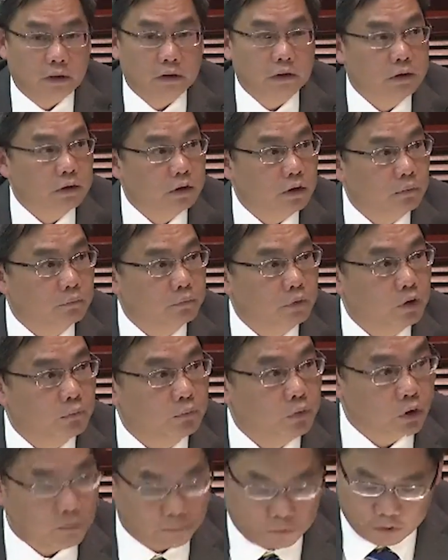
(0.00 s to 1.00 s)
Ip,
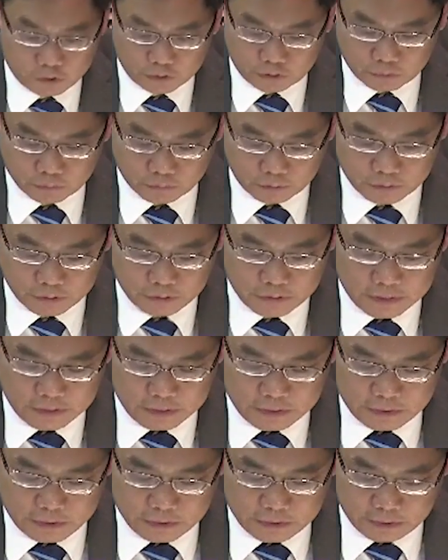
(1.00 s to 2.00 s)
and uh,
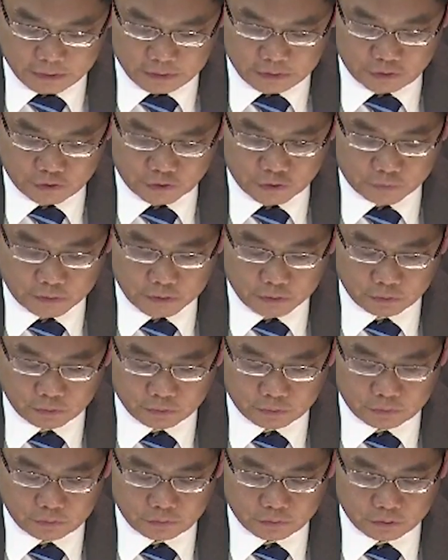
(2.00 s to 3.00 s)
schools and
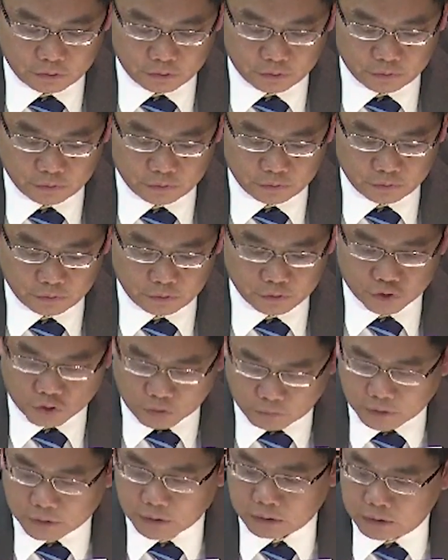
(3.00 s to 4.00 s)
also uh,
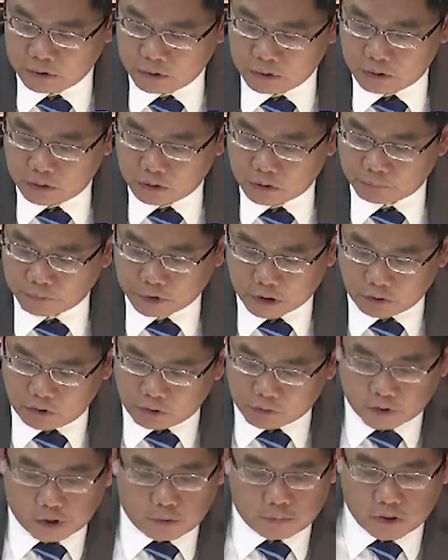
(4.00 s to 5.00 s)
the Education
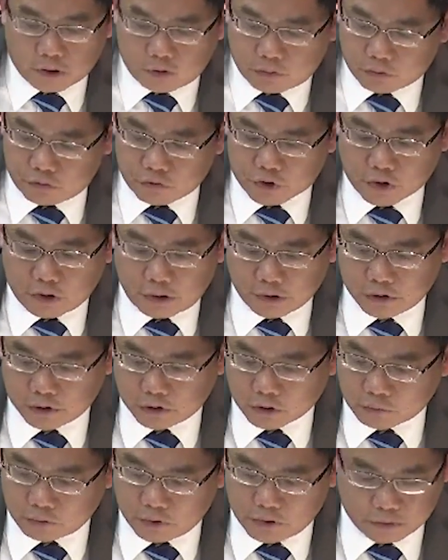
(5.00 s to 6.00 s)
Bureau uh, should
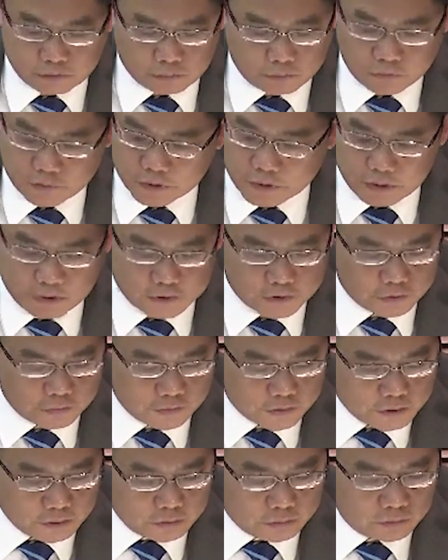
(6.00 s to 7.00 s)
all do our
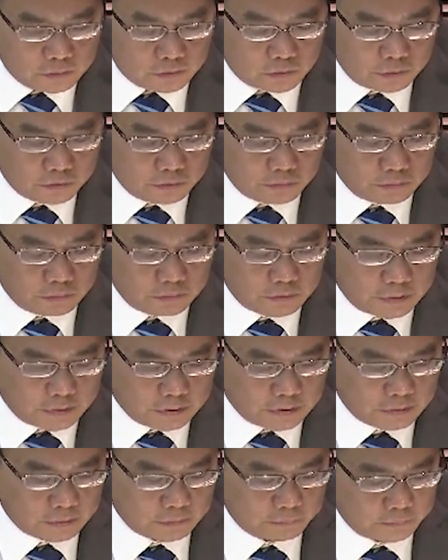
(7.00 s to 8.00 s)
part in relieving
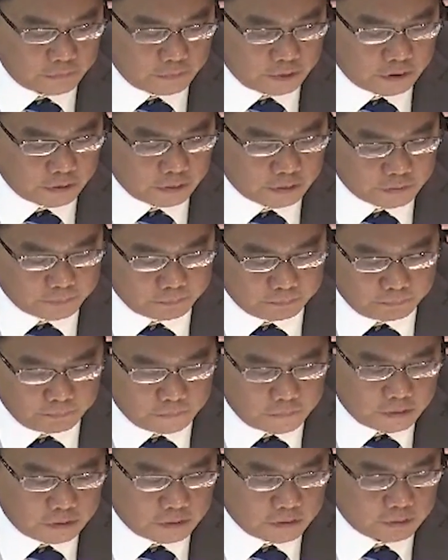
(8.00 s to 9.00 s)
the
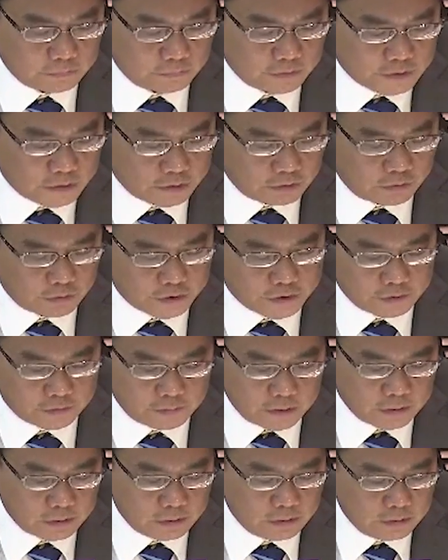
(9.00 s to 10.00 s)
pressure of
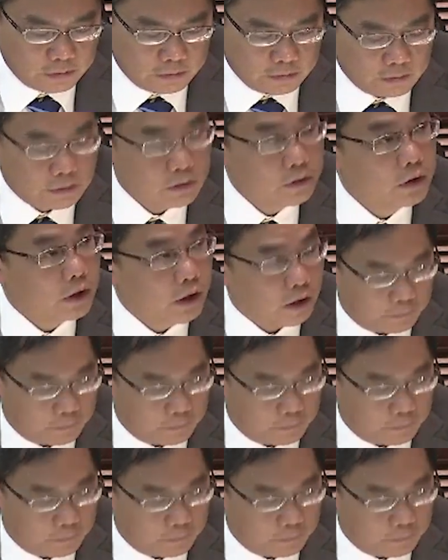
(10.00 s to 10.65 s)
students.